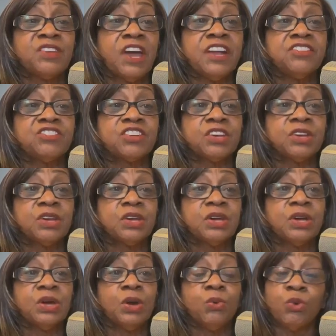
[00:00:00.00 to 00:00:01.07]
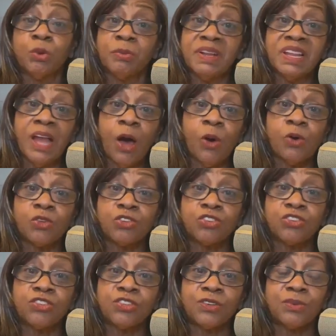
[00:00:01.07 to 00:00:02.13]
that will be
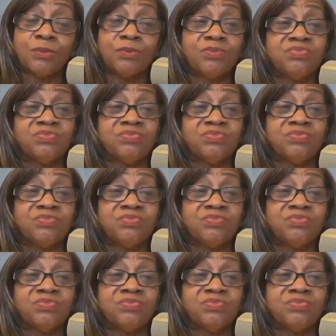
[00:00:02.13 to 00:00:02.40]
lost.